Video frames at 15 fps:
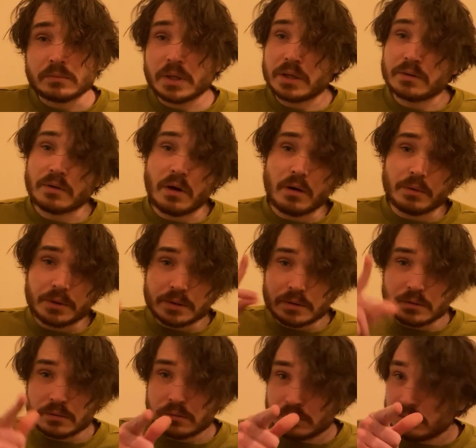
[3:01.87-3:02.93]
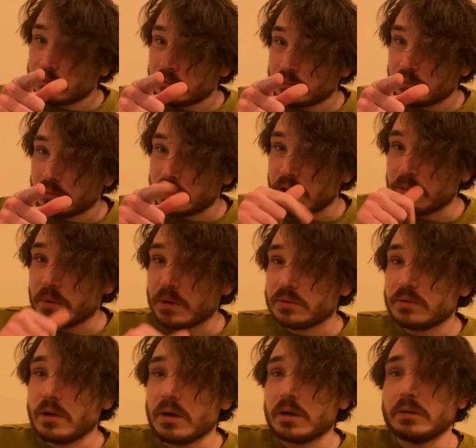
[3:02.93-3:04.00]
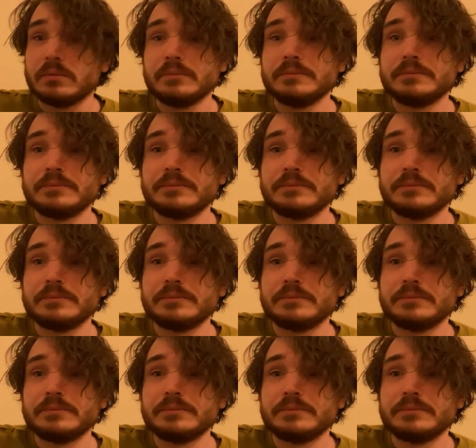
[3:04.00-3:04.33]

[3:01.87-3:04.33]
and as always, keep on trucking.